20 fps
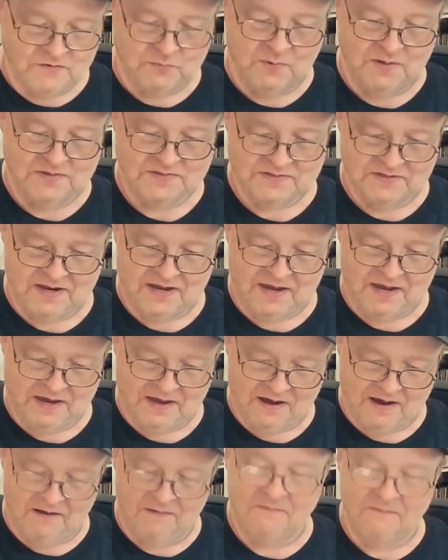wasn't
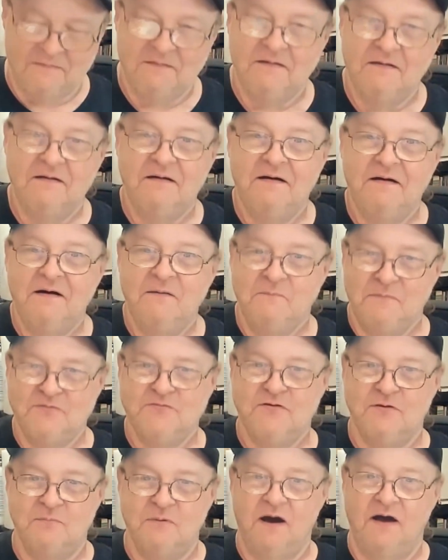a
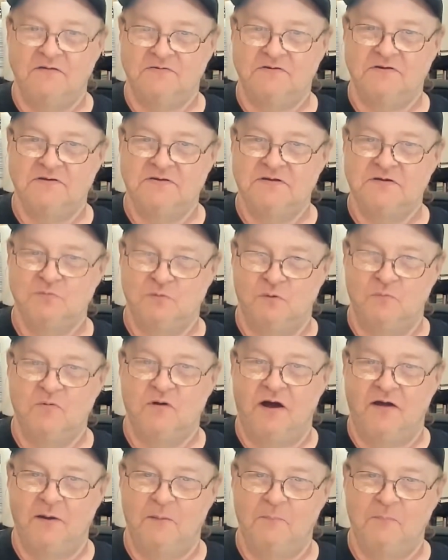mystery box because these were
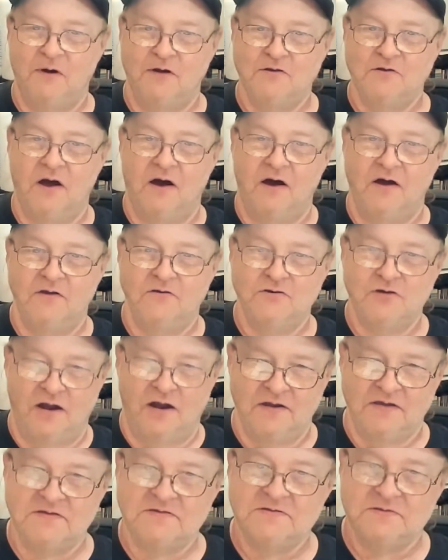brought up on
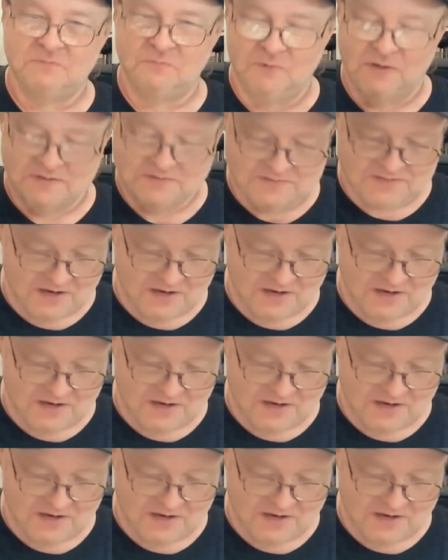Johnny's Wednesday